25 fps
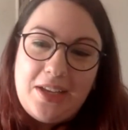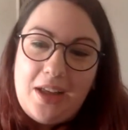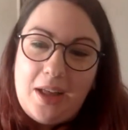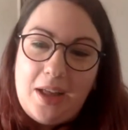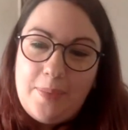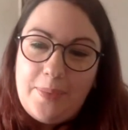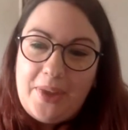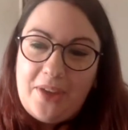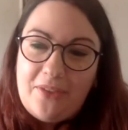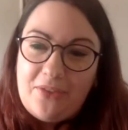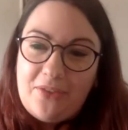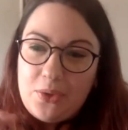
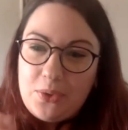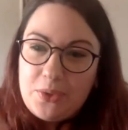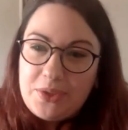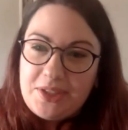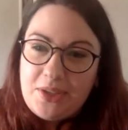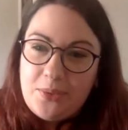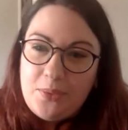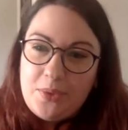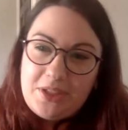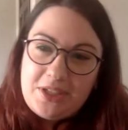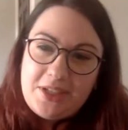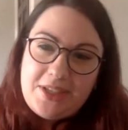And if you
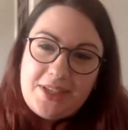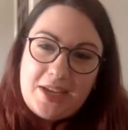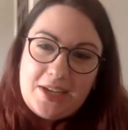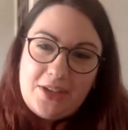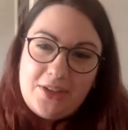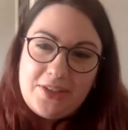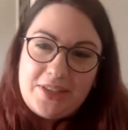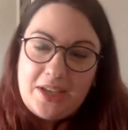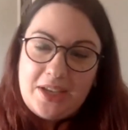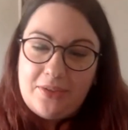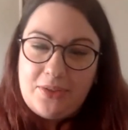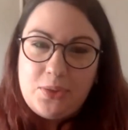also want to set
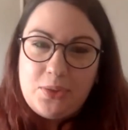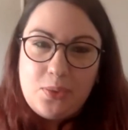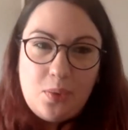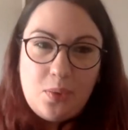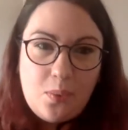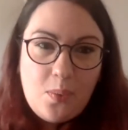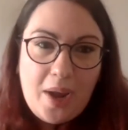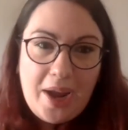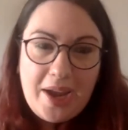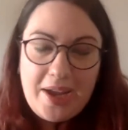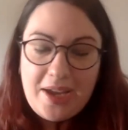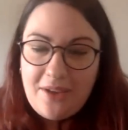yourself to
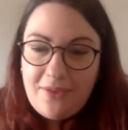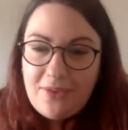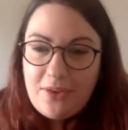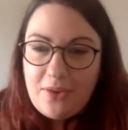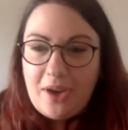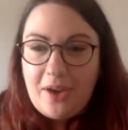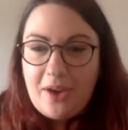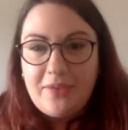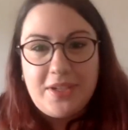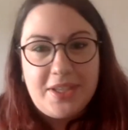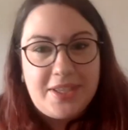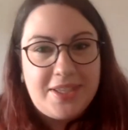away, if you
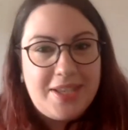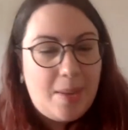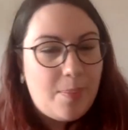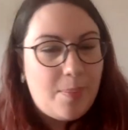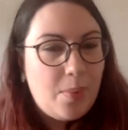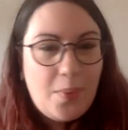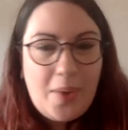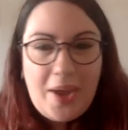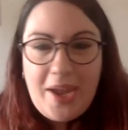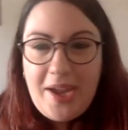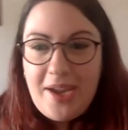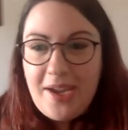have to step
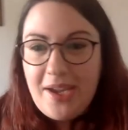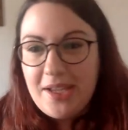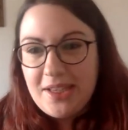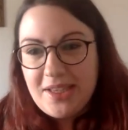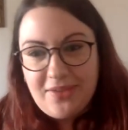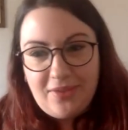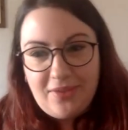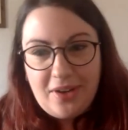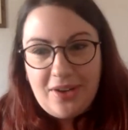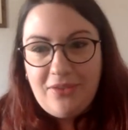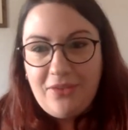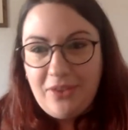away, it's
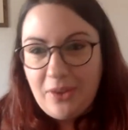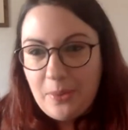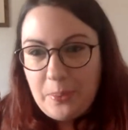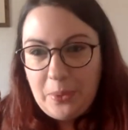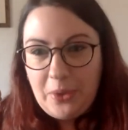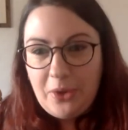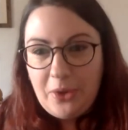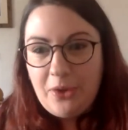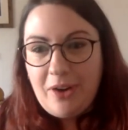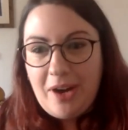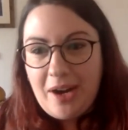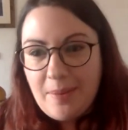a very full
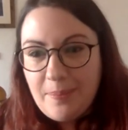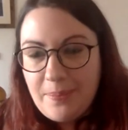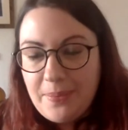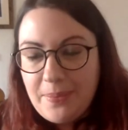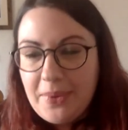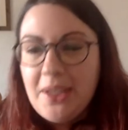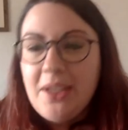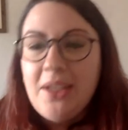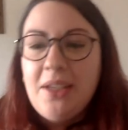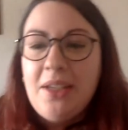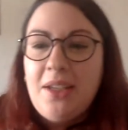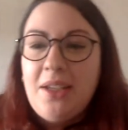program.
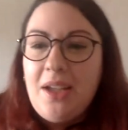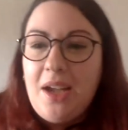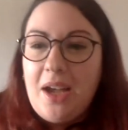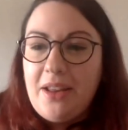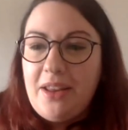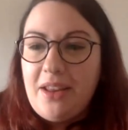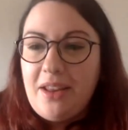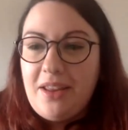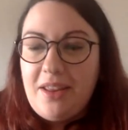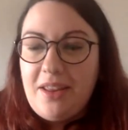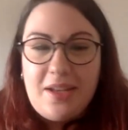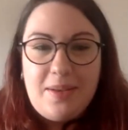
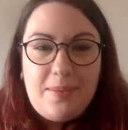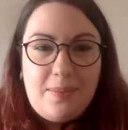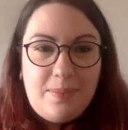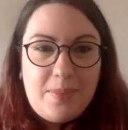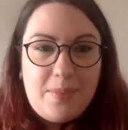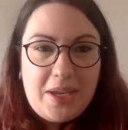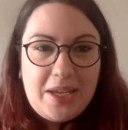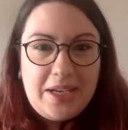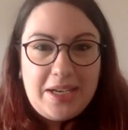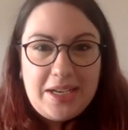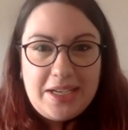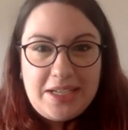Other than
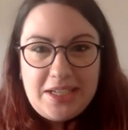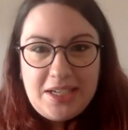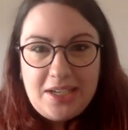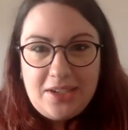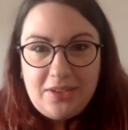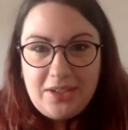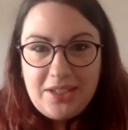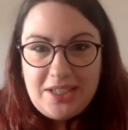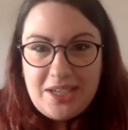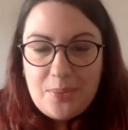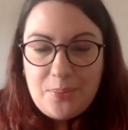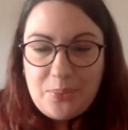me, Lydia
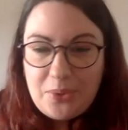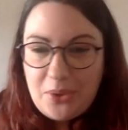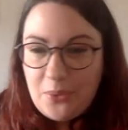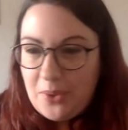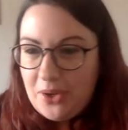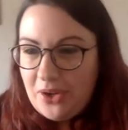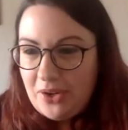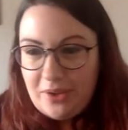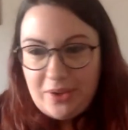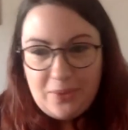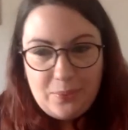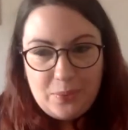and Deborah,
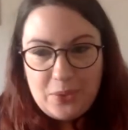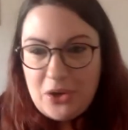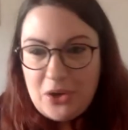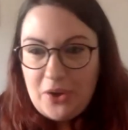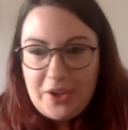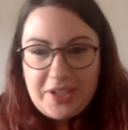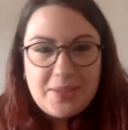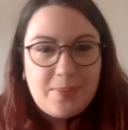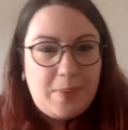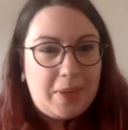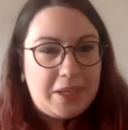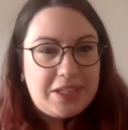we're not
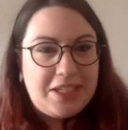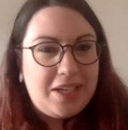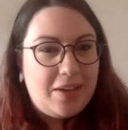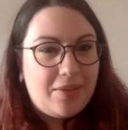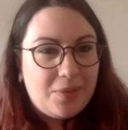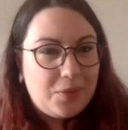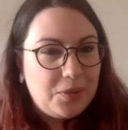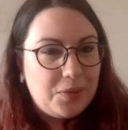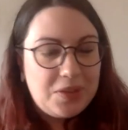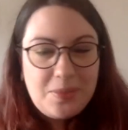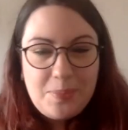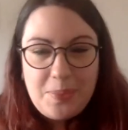expecting
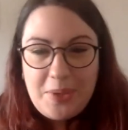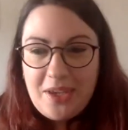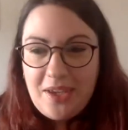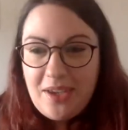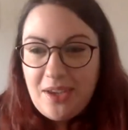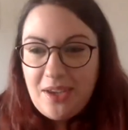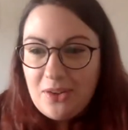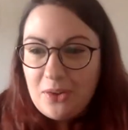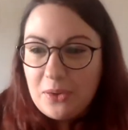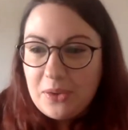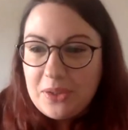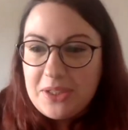everyone to be
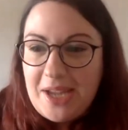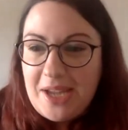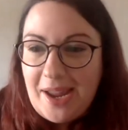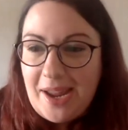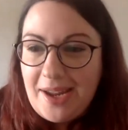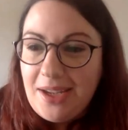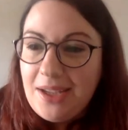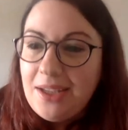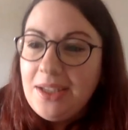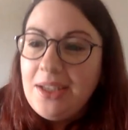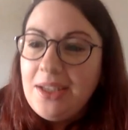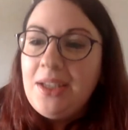here all
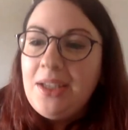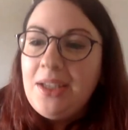day.